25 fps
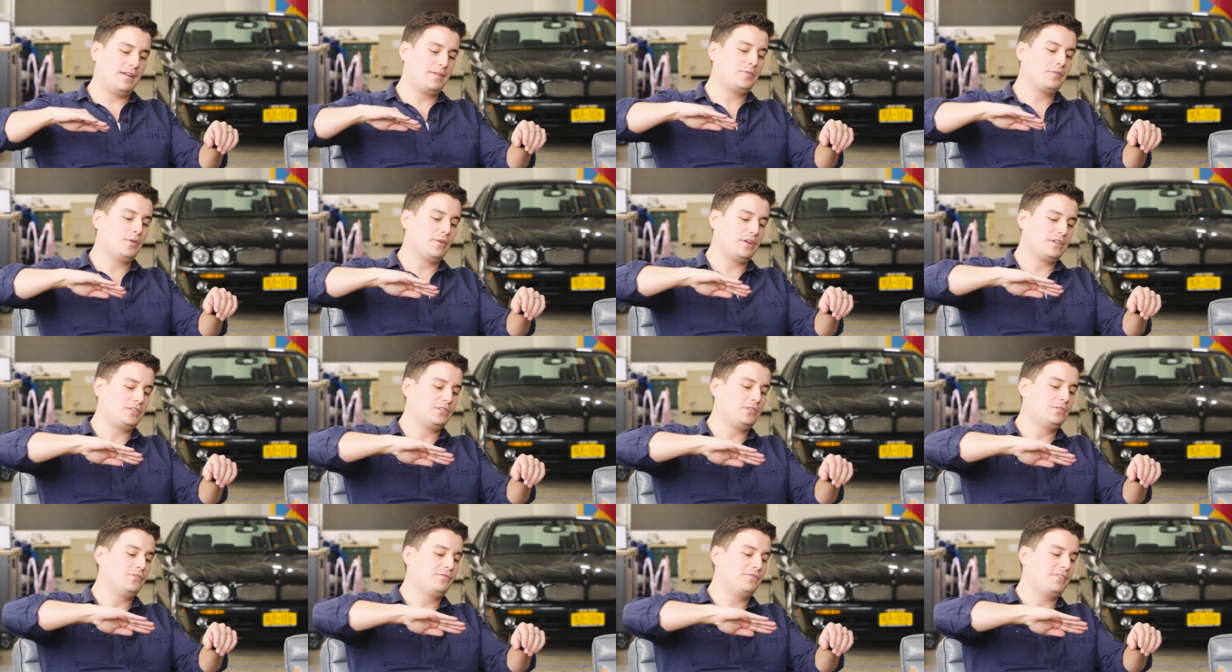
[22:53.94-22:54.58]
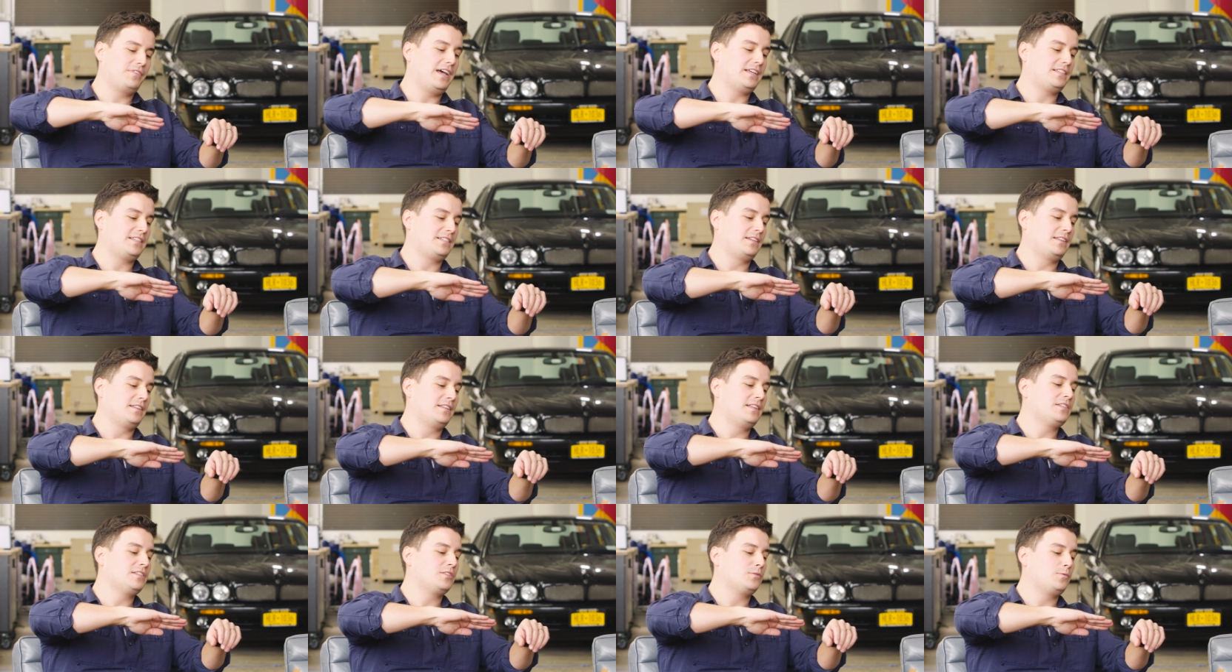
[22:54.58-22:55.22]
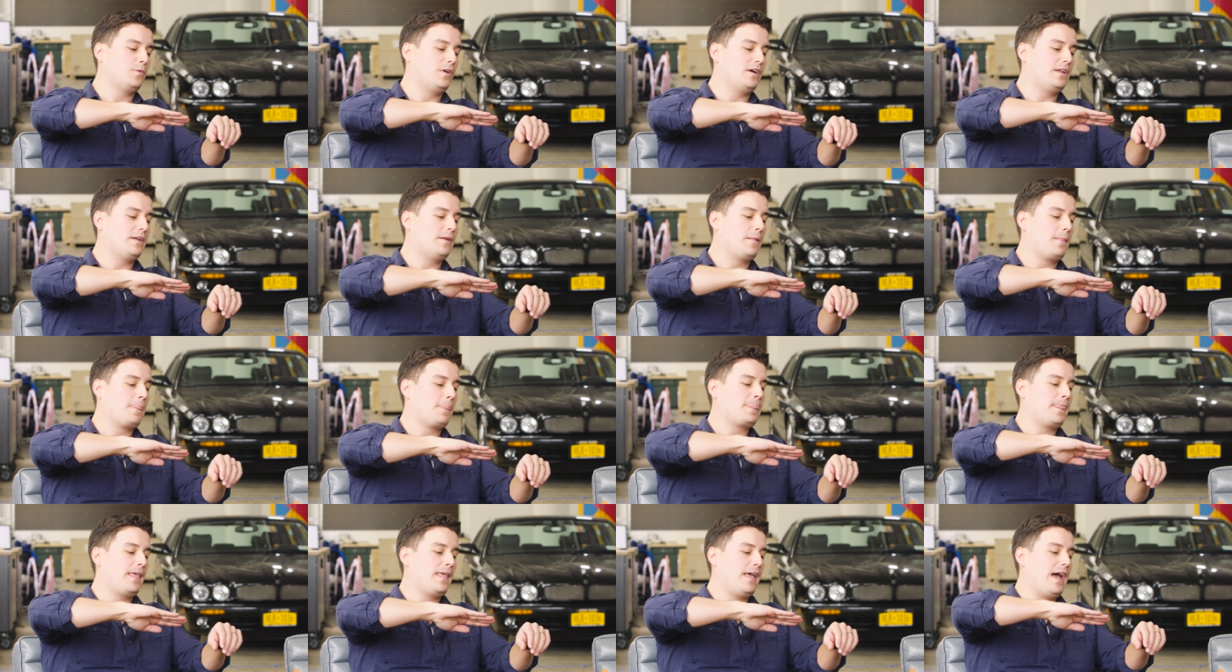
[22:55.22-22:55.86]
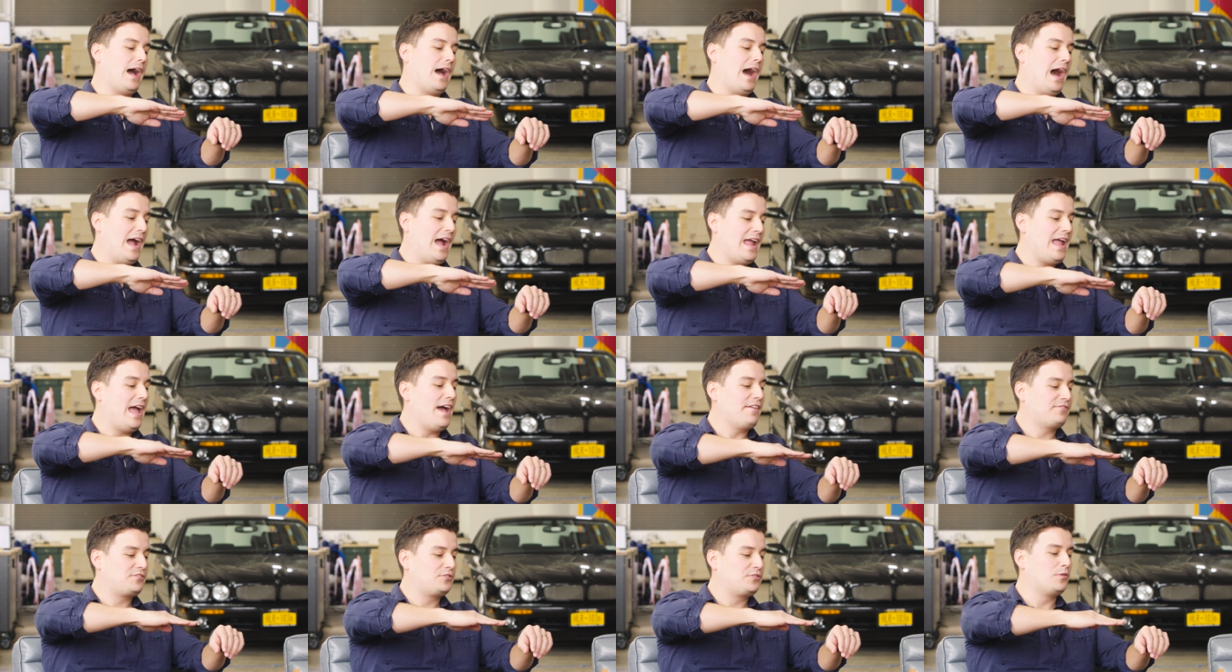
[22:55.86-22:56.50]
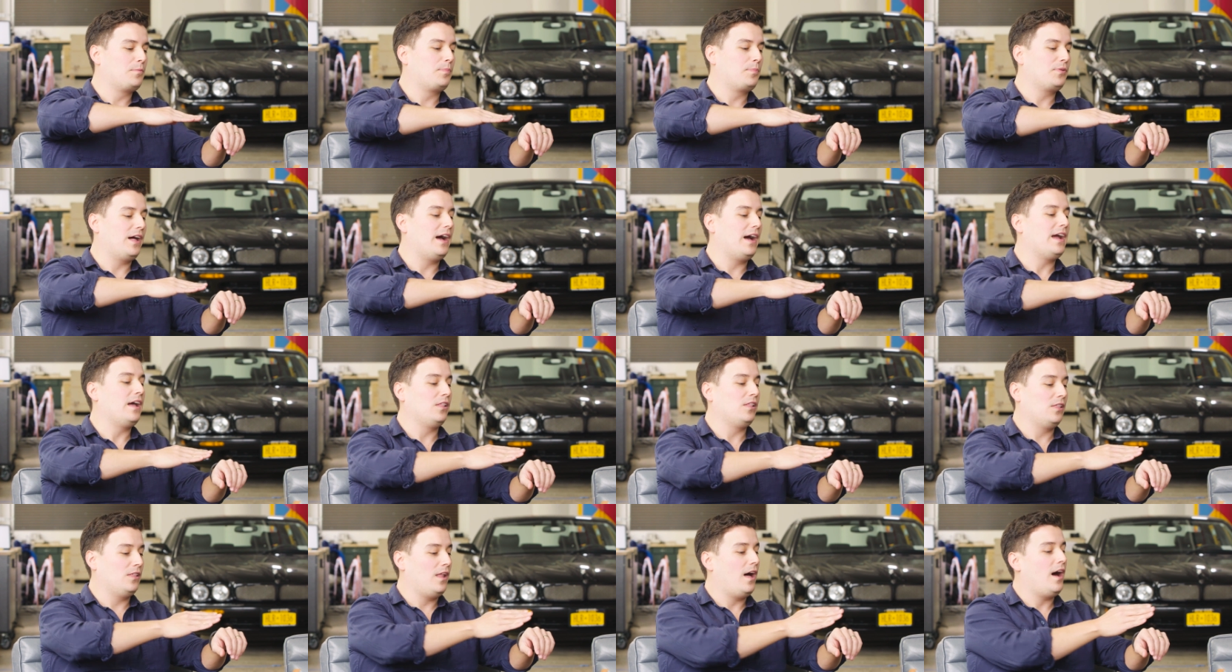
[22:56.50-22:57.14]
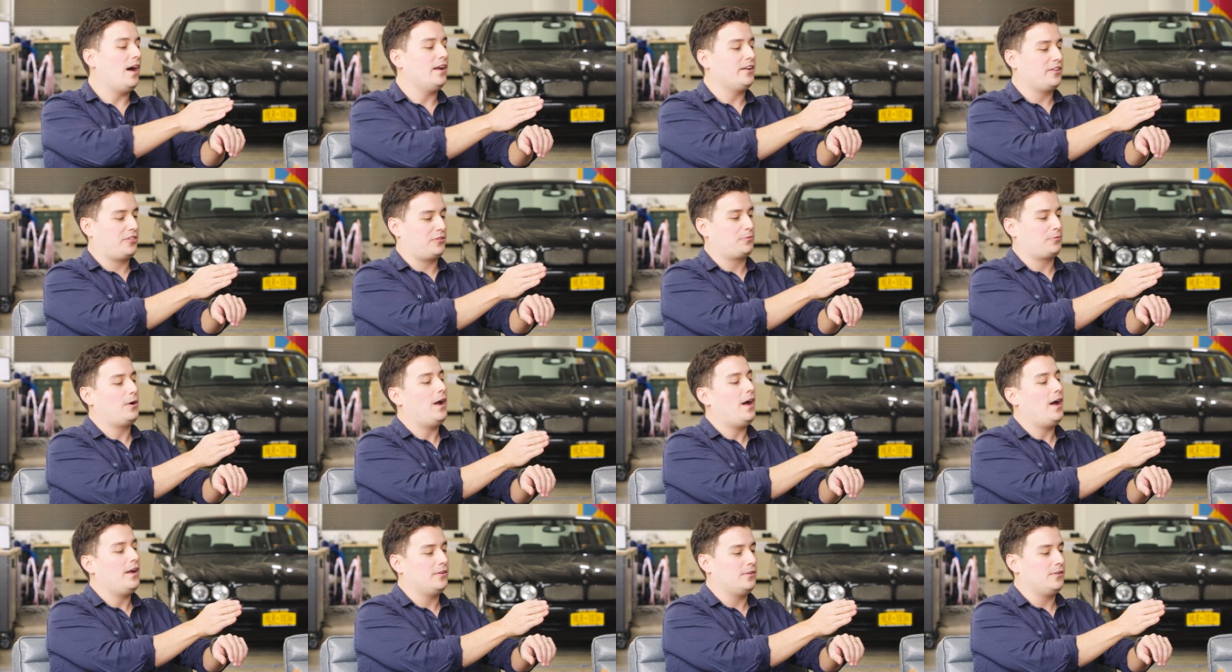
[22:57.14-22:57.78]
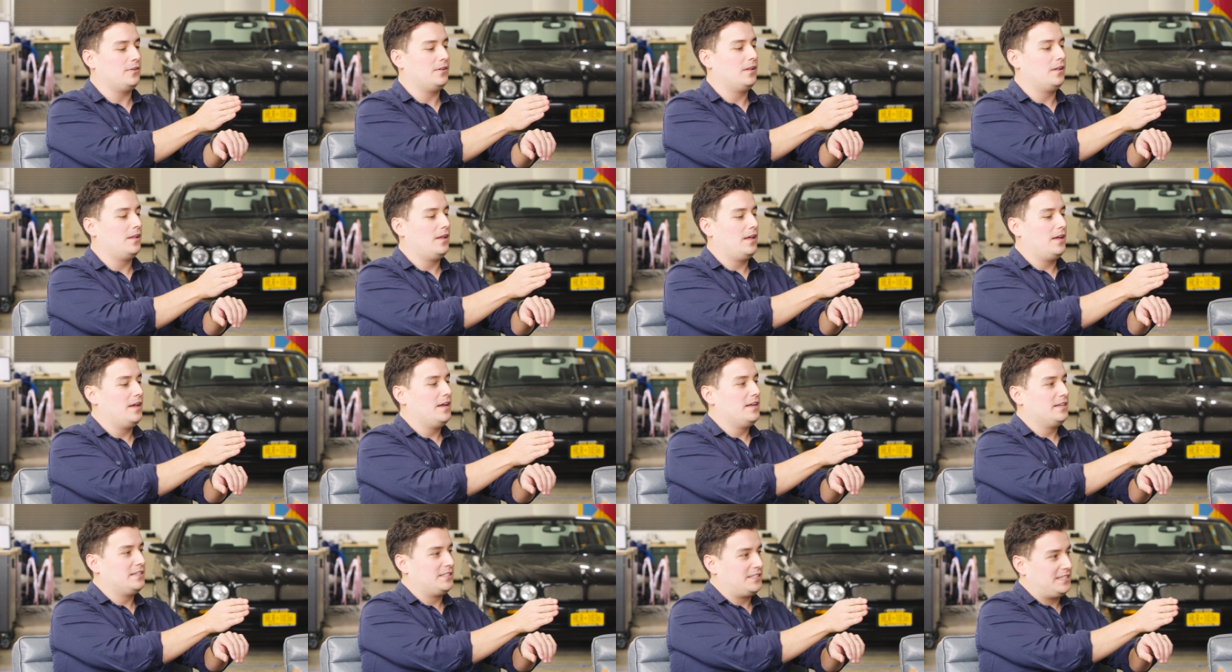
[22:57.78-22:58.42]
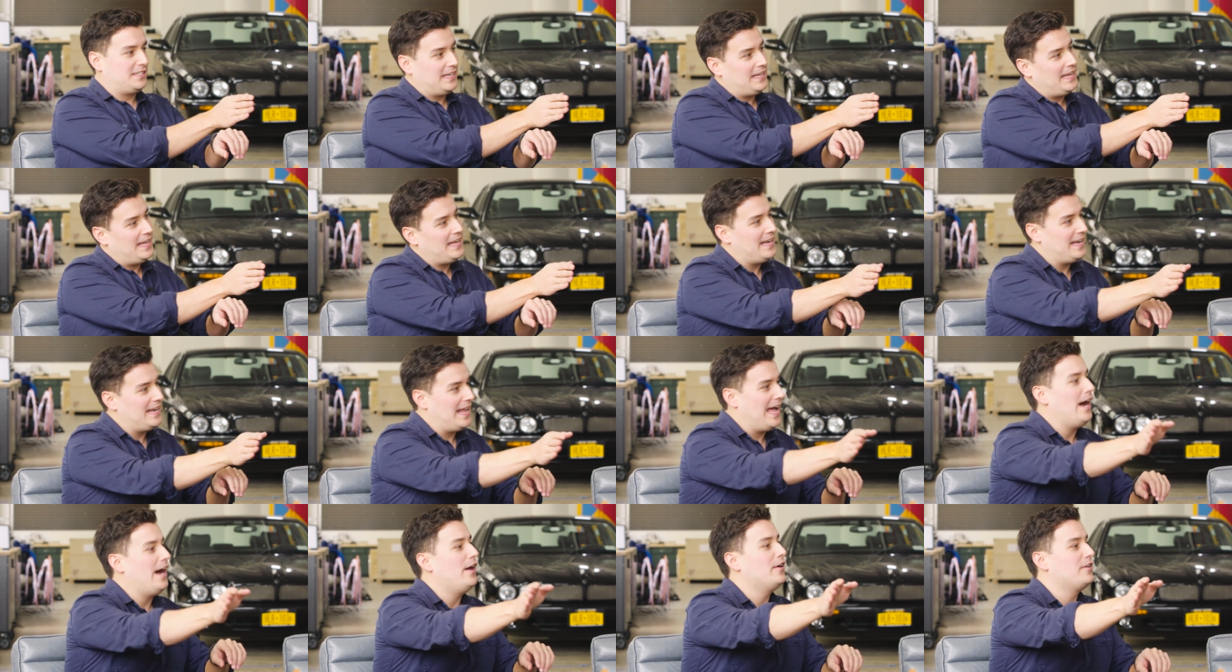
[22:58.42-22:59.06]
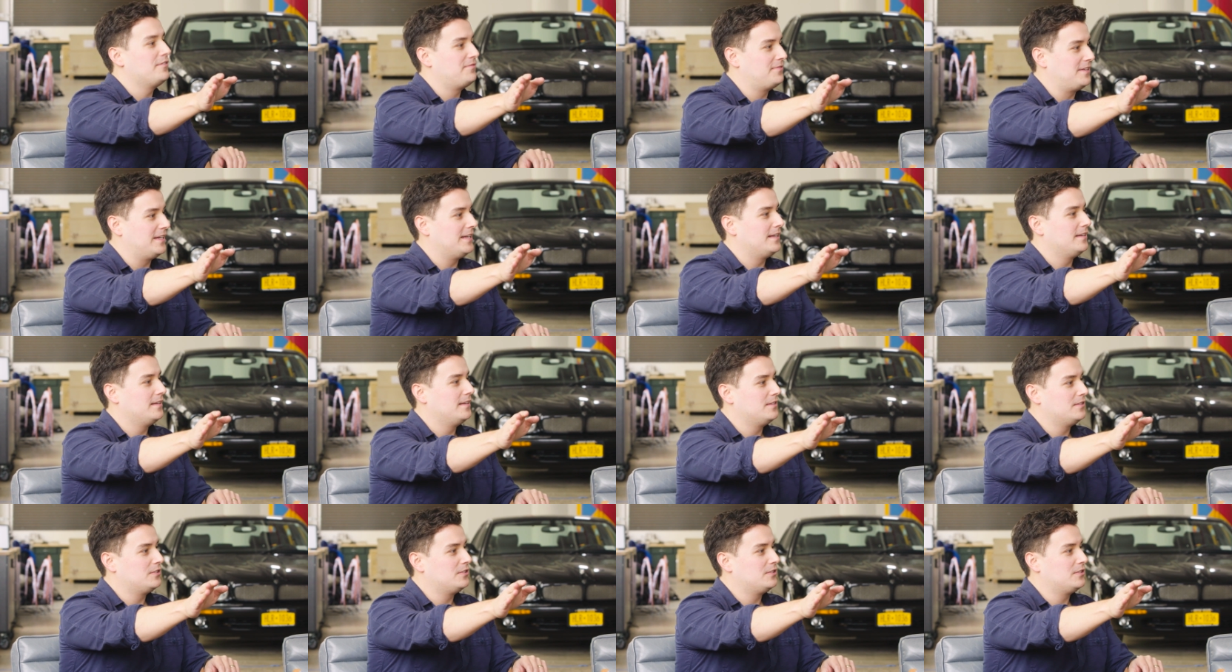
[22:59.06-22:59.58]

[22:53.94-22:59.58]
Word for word: I'm going too fast into this one, I have to apply a lot of throttle to hit out of it.